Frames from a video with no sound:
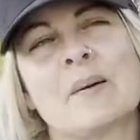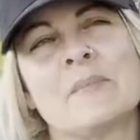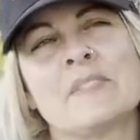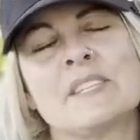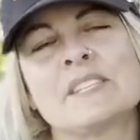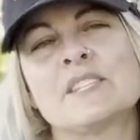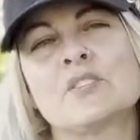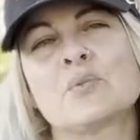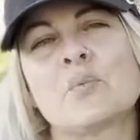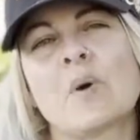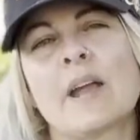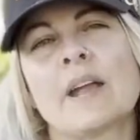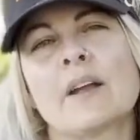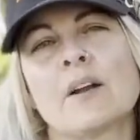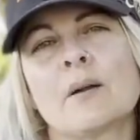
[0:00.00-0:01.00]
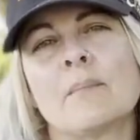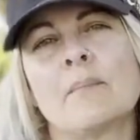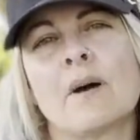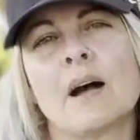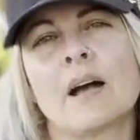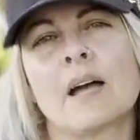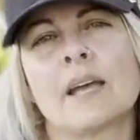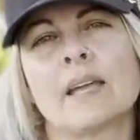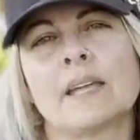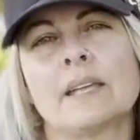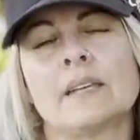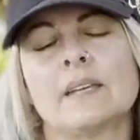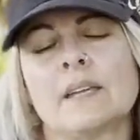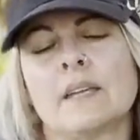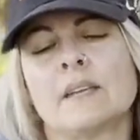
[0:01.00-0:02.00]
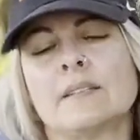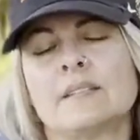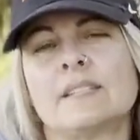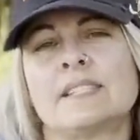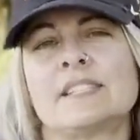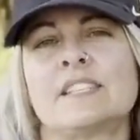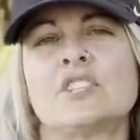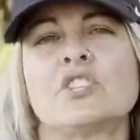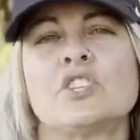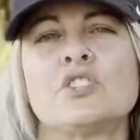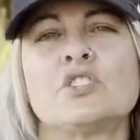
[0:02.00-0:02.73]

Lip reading: This is where my decision